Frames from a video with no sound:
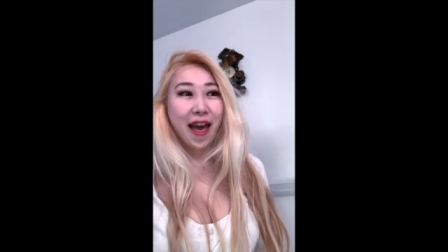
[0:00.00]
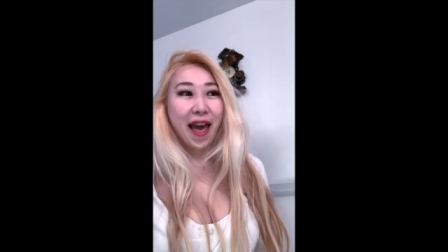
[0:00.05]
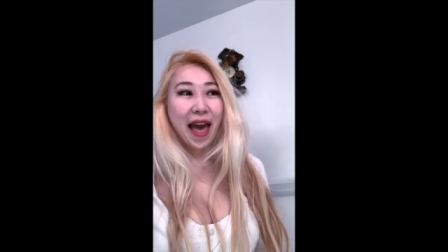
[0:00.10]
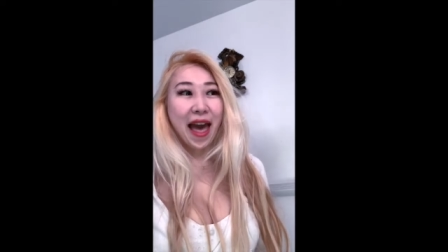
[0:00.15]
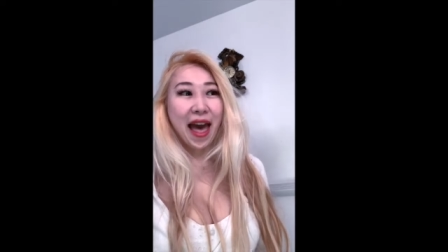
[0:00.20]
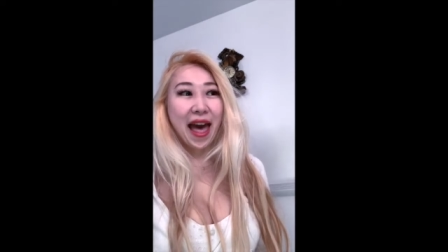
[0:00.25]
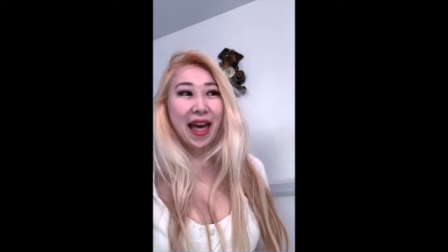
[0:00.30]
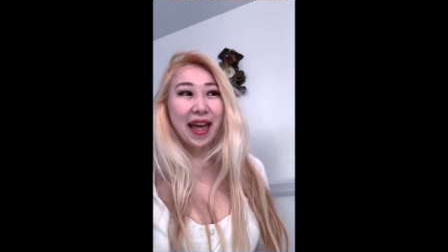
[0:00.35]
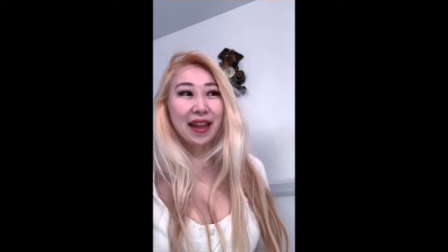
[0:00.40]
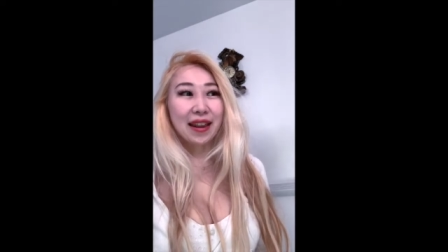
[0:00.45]

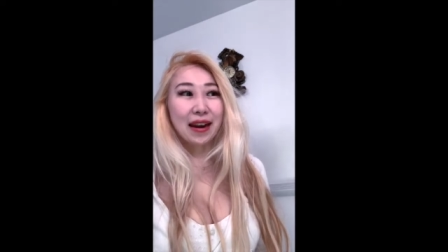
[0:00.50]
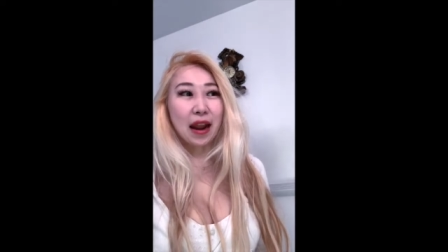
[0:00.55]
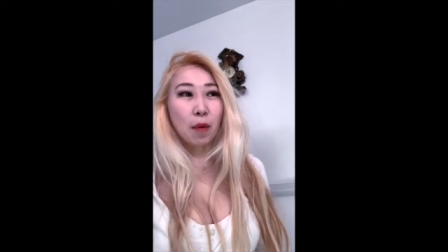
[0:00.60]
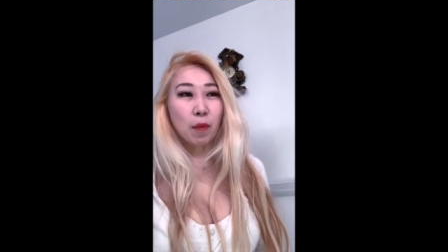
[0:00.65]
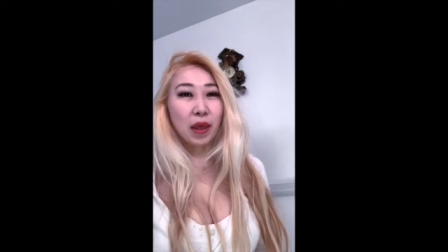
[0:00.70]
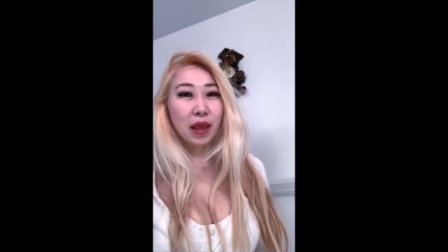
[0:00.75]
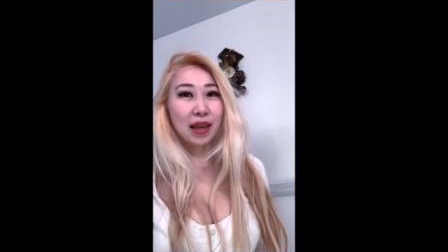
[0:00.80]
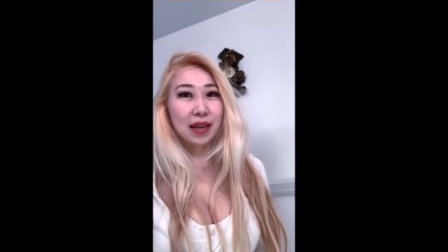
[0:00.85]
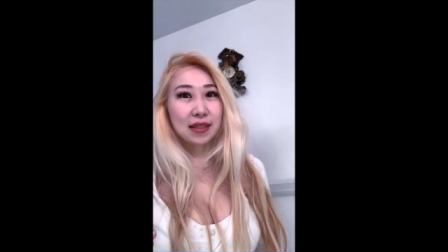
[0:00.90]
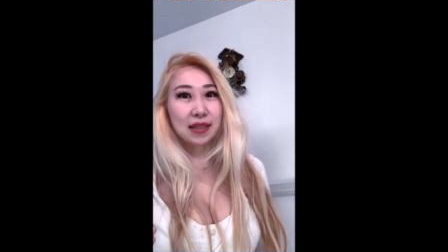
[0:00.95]
and I'm
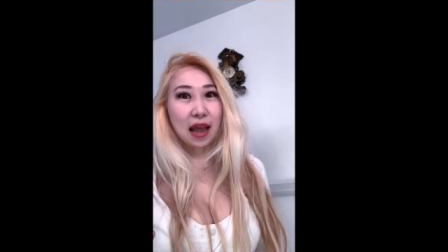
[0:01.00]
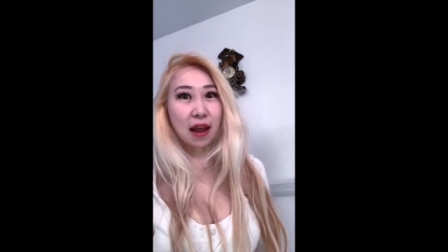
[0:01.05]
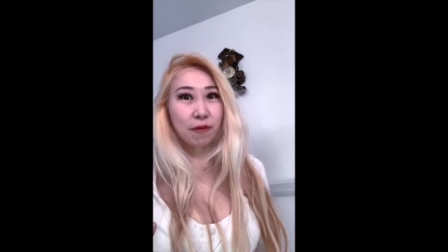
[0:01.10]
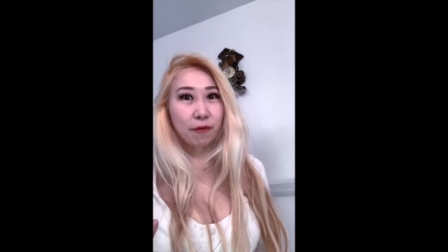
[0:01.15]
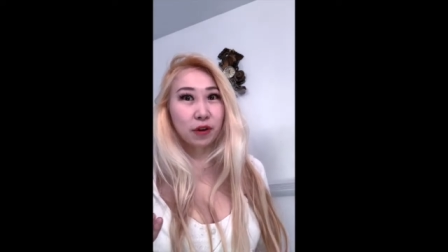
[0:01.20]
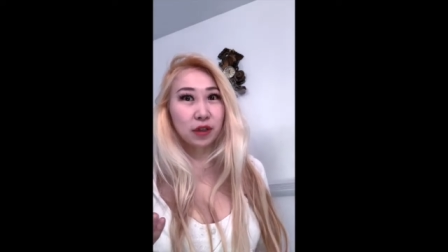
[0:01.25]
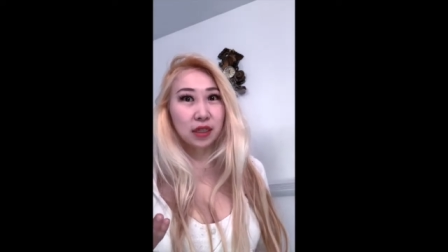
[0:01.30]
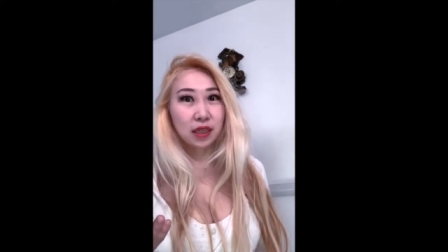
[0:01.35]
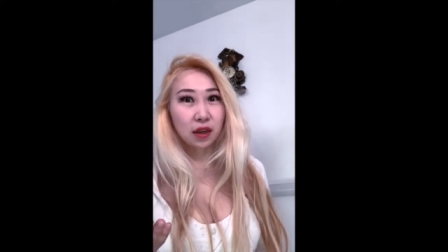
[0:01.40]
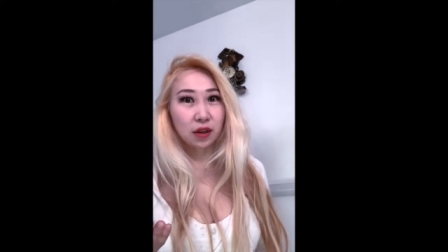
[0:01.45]
like, is that
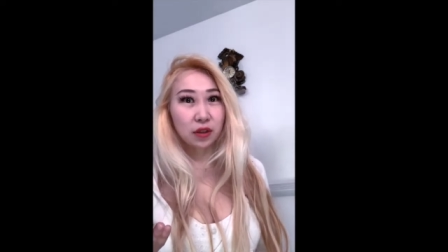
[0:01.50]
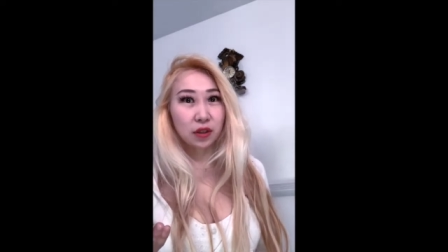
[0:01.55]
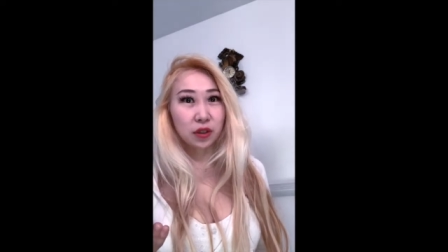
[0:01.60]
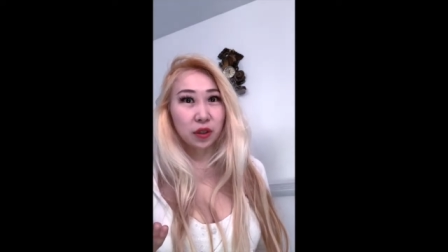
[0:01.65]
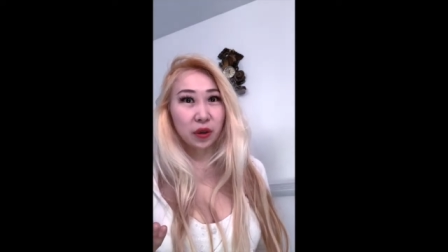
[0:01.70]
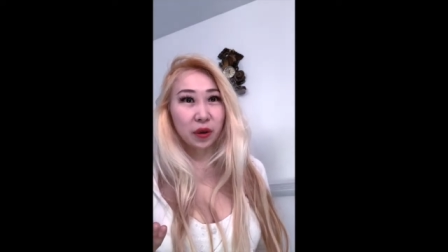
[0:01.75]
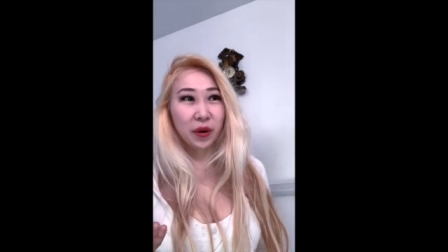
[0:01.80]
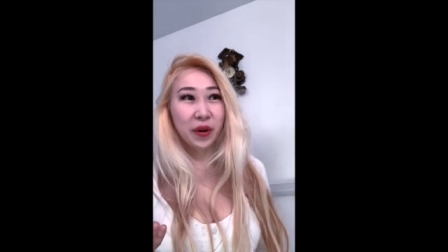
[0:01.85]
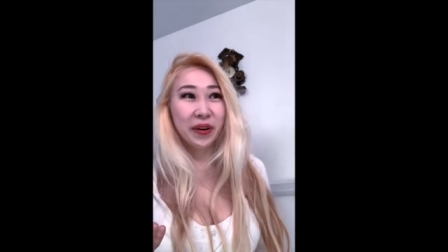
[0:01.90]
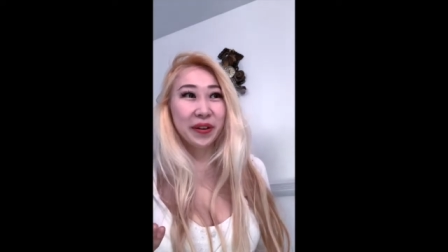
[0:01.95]
for sale
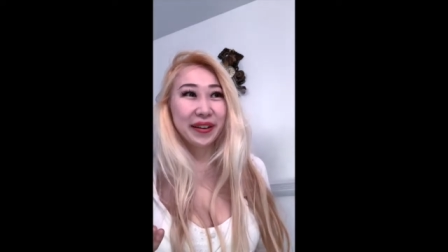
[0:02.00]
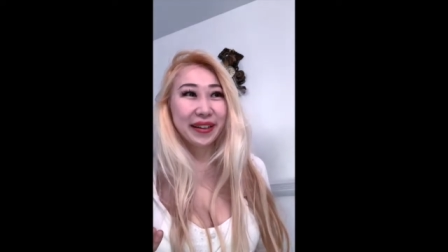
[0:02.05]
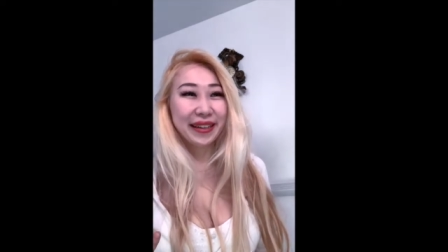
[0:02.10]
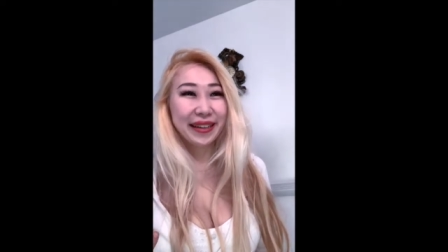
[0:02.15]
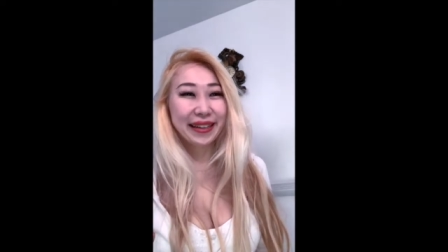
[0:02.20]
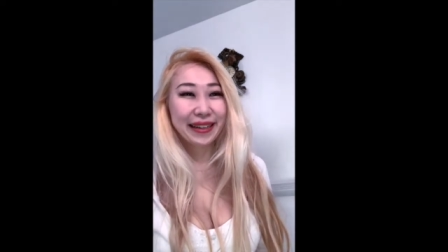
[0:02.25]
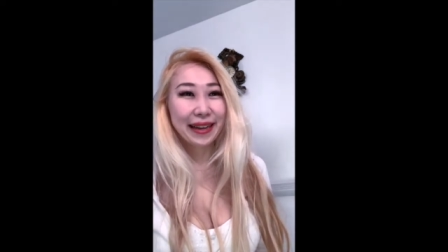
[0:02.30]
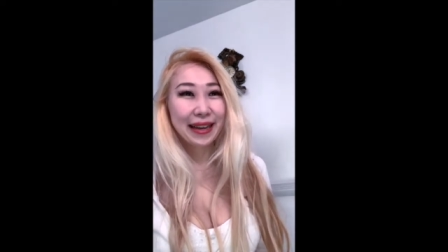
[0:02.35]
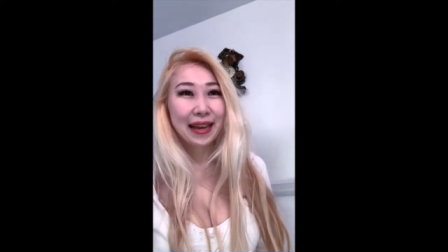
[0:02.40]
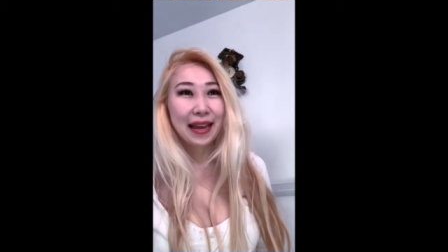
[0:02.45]
too?
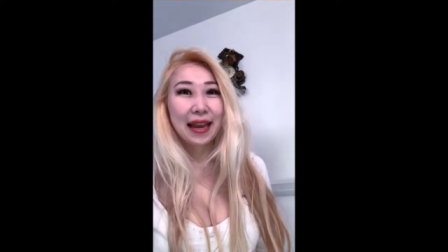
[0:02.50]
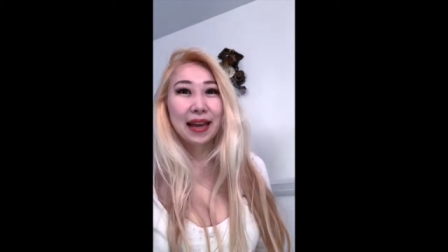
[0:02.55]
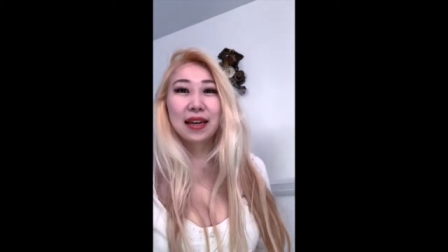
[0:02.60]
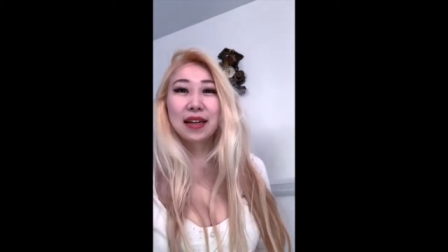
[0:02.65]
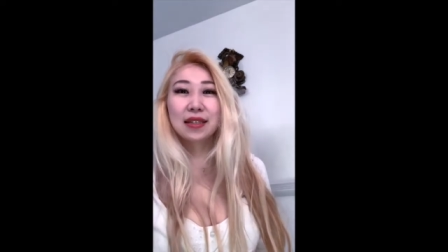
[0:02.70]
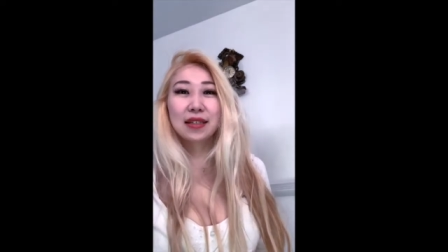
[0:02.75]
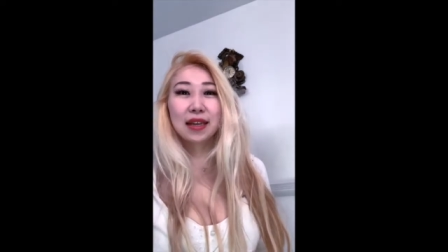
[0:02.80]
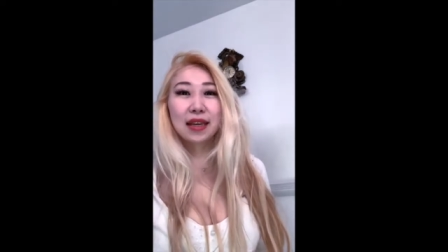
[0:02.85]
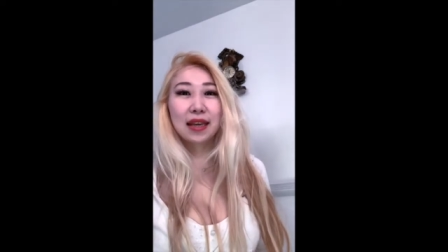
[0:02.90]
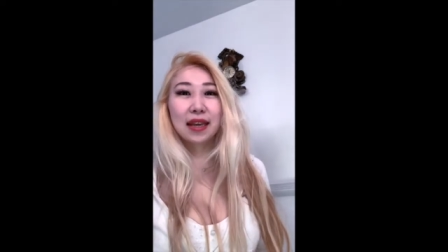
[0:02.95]
And
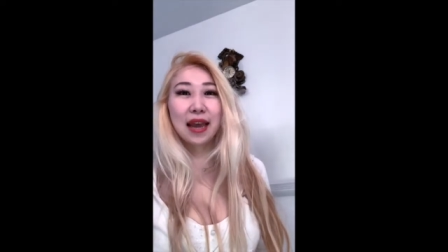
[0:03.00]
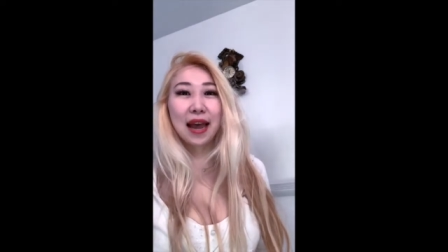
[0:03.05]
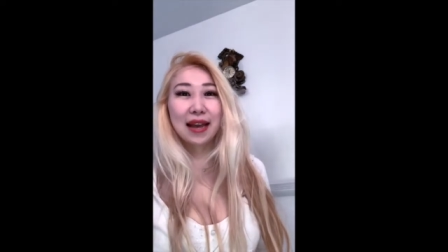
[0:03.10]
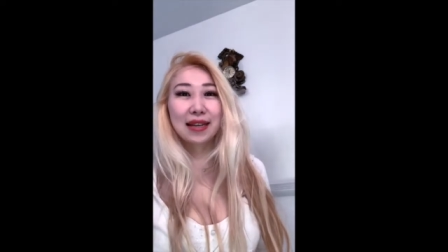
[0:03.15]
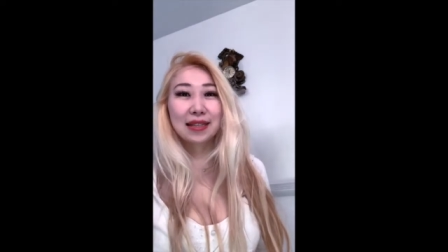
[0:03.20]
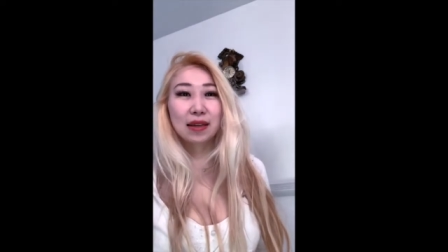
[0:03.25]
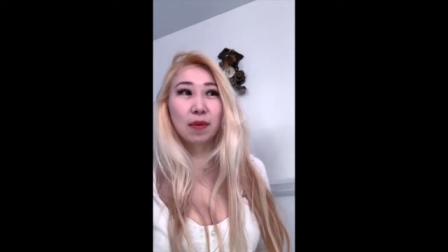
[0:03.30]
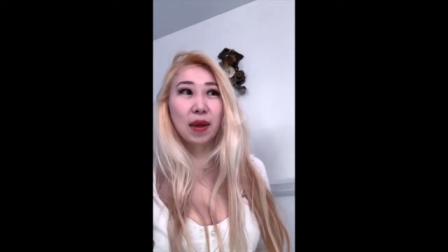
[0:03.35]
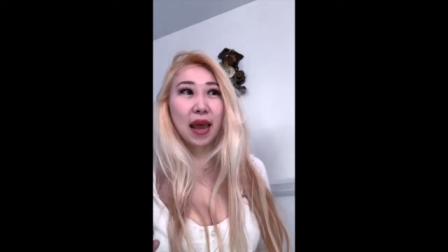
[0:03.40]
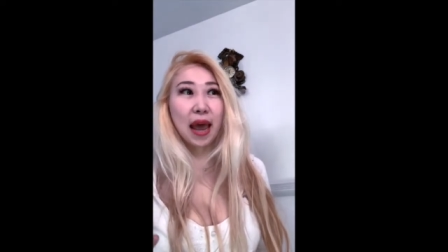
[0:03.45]
he's like,
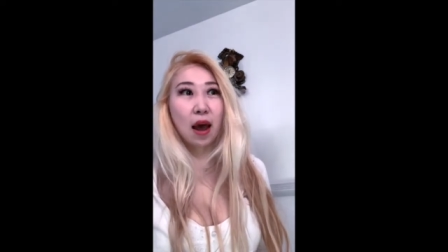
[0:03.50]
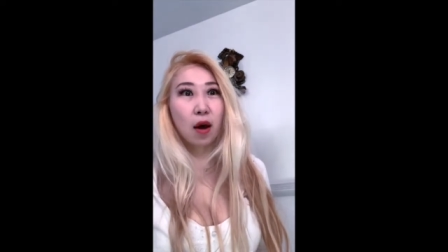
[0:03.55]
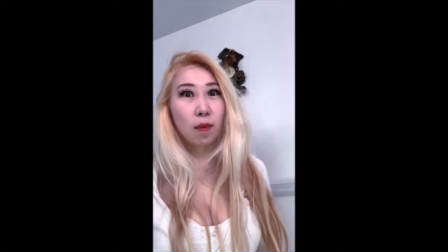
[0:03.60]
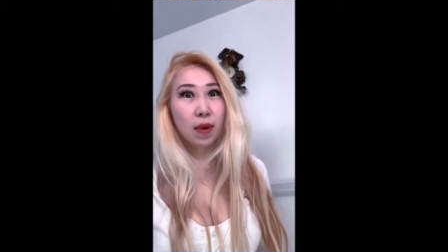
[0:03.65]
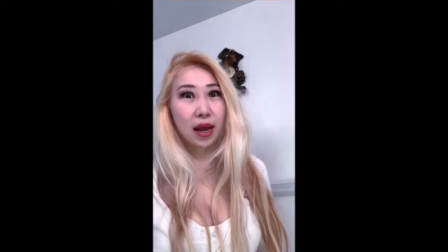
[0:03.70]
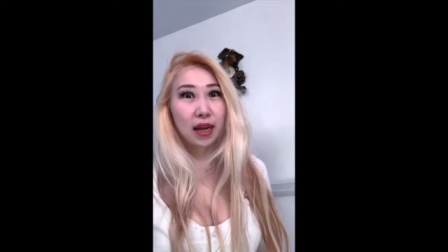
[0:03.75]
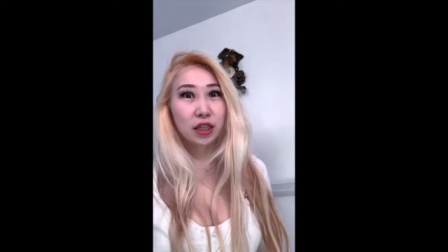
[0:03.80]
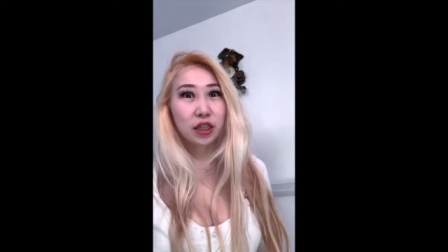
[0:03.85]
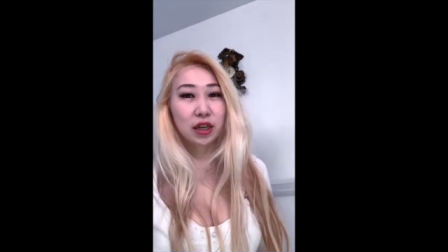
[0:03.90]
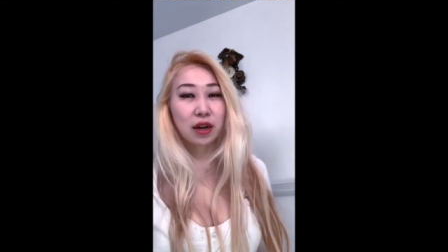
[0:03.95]
yes. I'm like, how
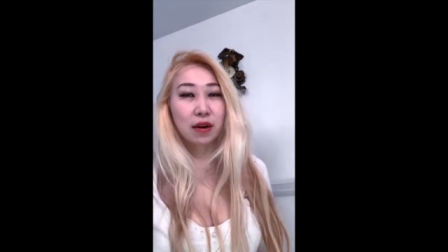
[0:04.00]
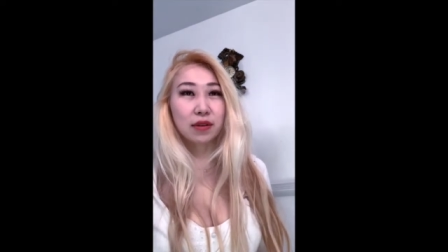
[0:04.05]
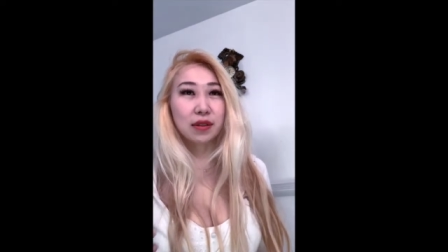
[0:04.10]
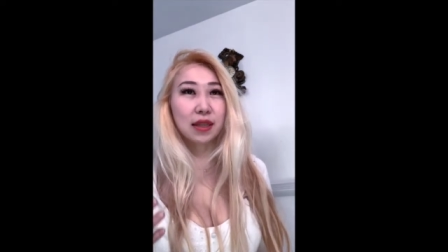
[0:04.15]
much? And I was